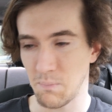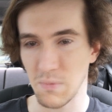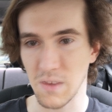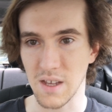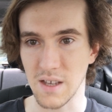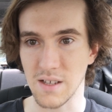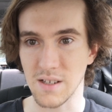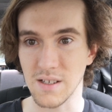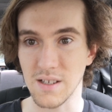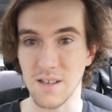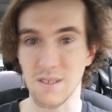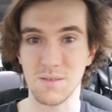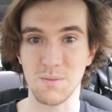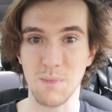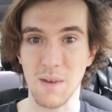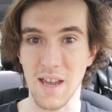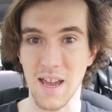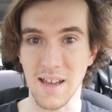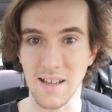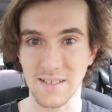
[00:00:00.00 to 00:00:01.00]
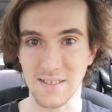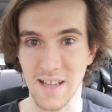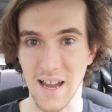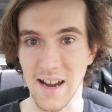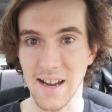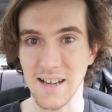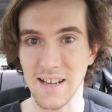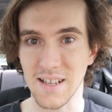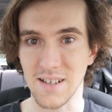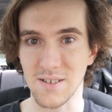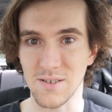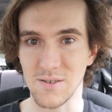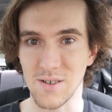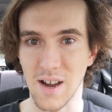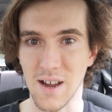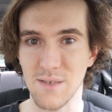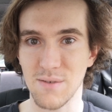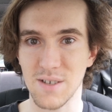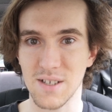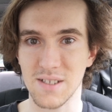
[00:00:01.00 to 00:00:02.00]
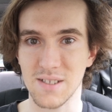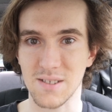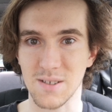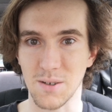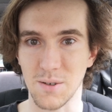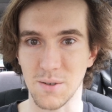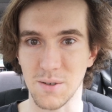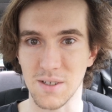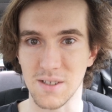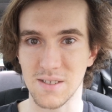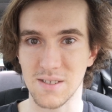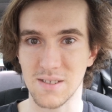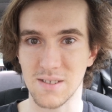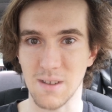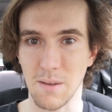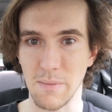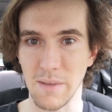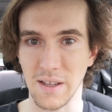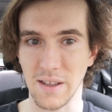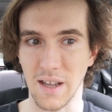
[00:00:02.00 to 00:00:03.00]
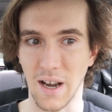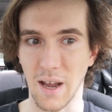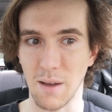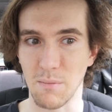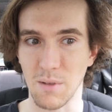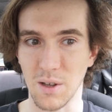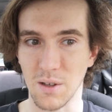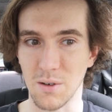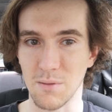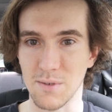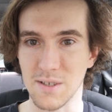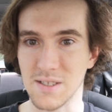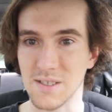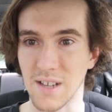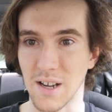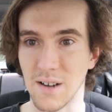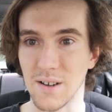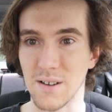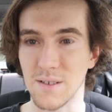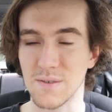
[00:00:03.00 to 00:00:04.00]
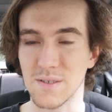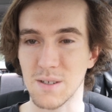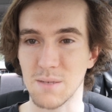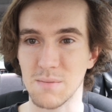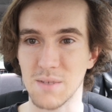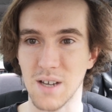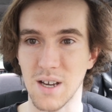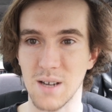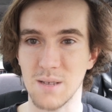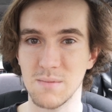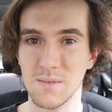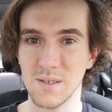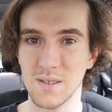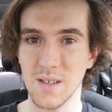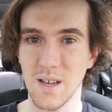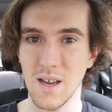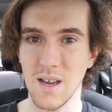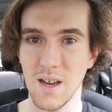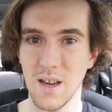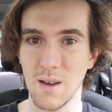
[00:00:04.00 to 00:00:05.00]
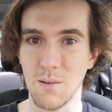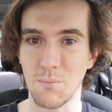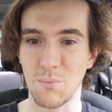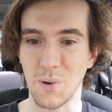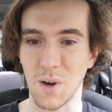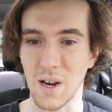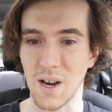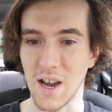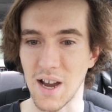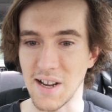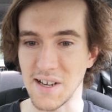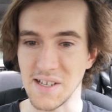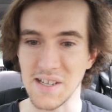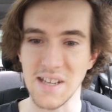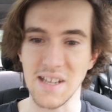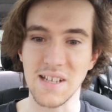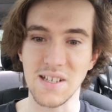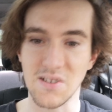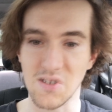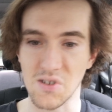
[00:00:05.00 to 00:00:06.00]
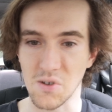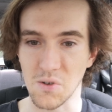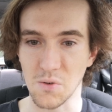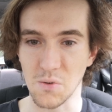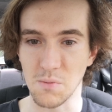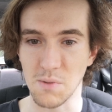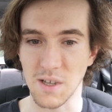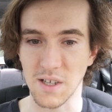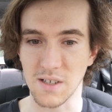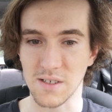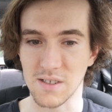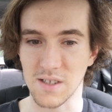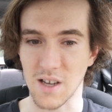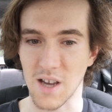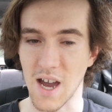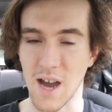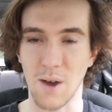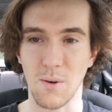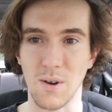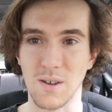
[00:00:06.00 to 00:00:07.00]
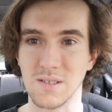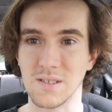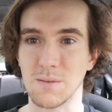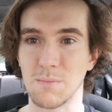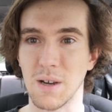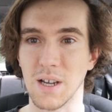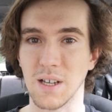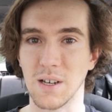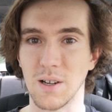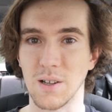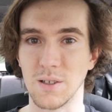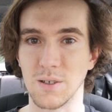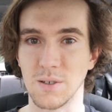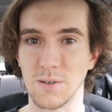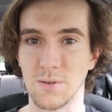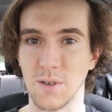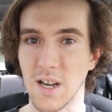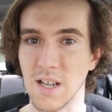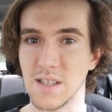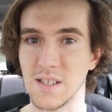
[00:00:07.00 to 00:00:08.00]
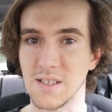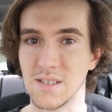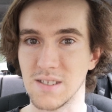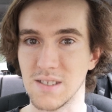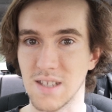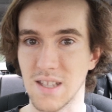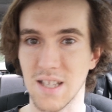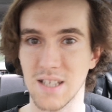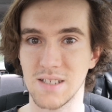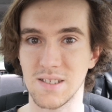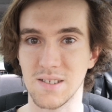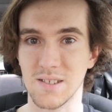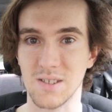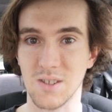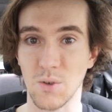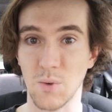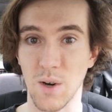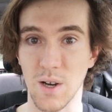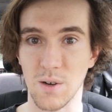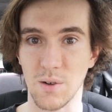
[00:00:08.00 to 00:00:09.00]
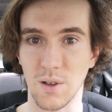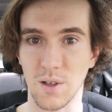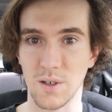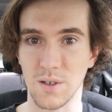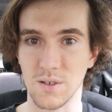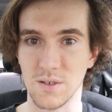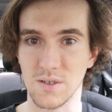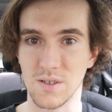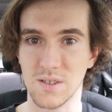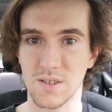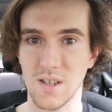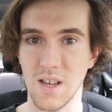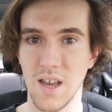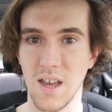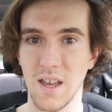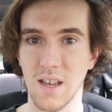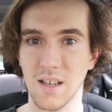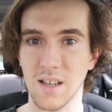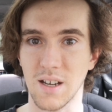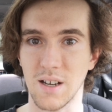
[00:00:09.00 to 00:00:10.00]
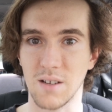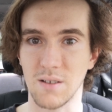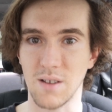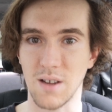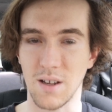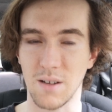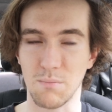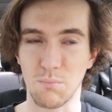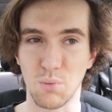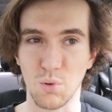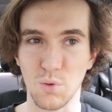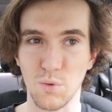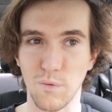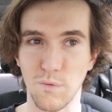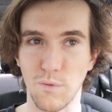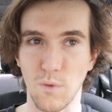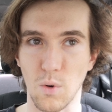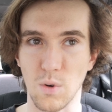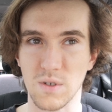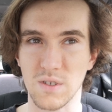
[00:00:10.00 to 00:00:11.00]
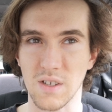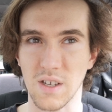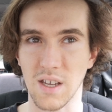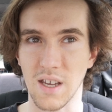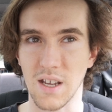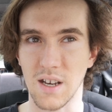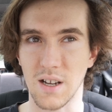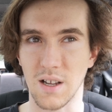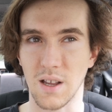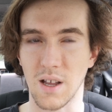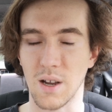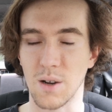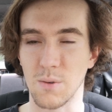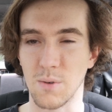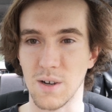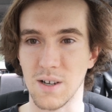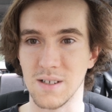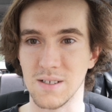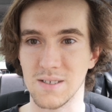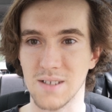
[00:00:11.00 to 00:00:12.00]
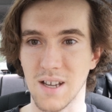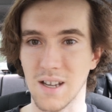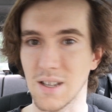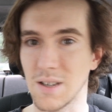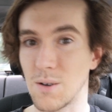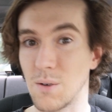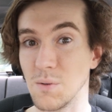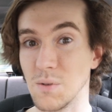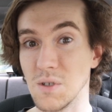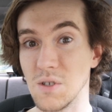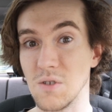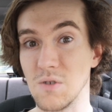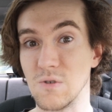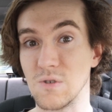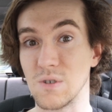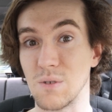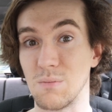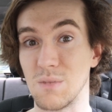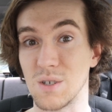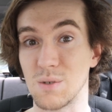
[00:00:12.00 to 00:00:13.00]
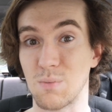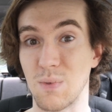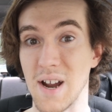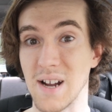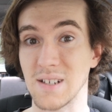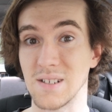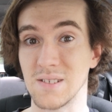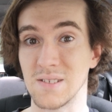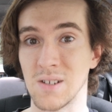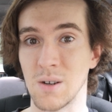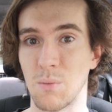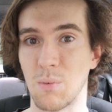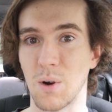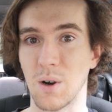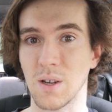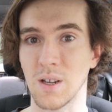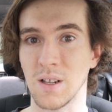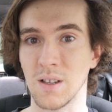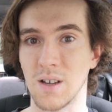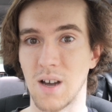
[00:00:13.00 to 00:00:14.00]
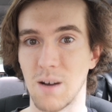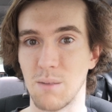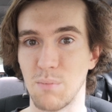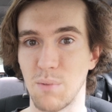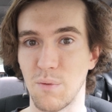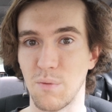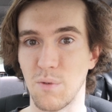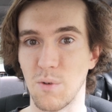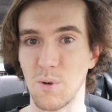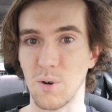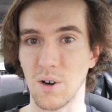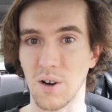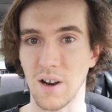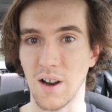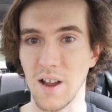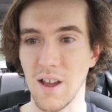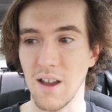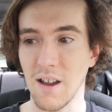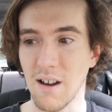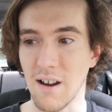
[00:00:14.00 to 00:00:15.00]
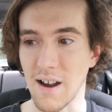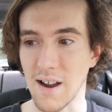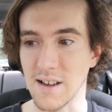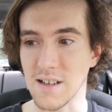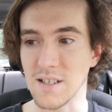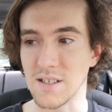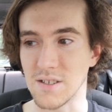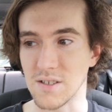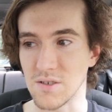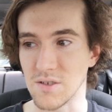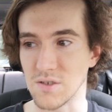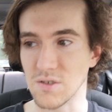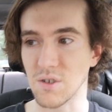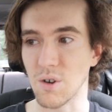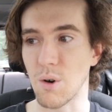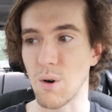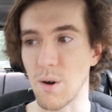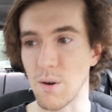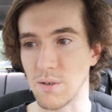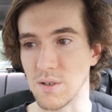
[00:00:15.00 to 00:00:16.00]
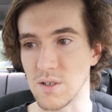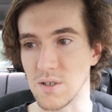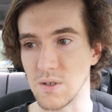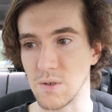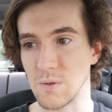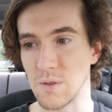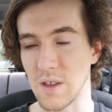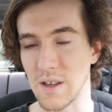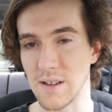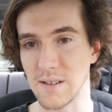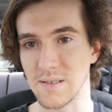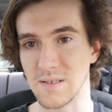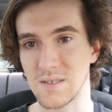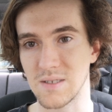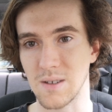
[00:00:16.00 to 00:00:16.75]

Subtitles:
It gives me anxiety to drive it, so it's something that I'm a little bit scared of sometimes, but I need to, because how else am I going to learn, right? This is the way to learn, just kind of brute forcing it in a lot of ways. I can only do so much practice in a parking lot before I need to just go out and do things.